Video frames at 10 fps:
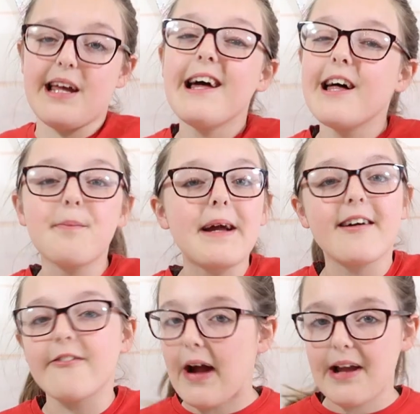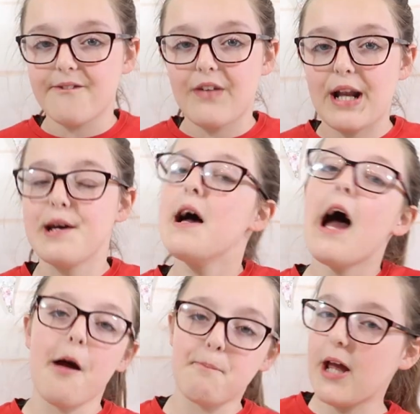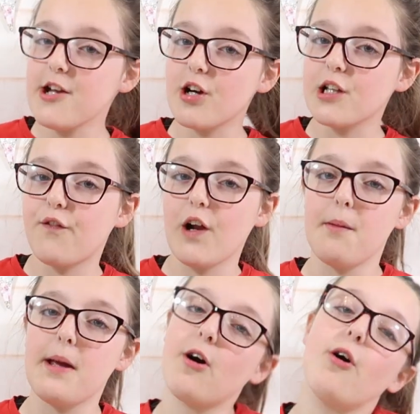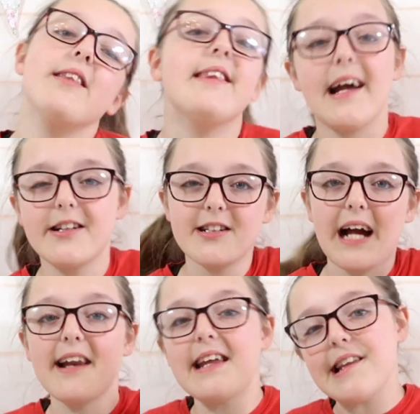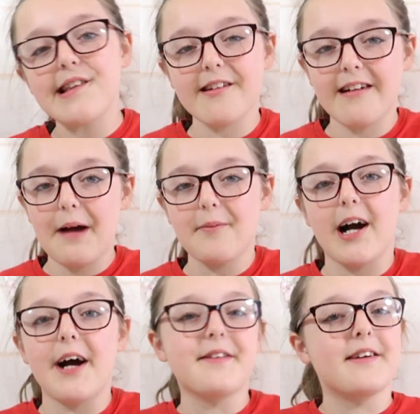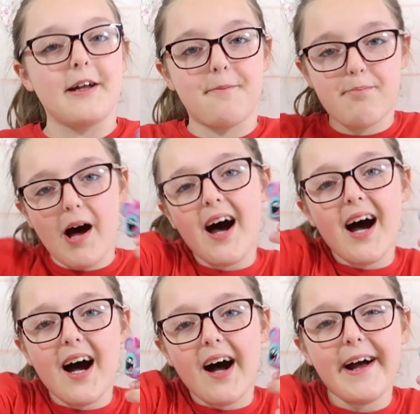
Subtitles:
It has been great fun and be sure to follow me on TikTok and Instagram guys. Goodbye!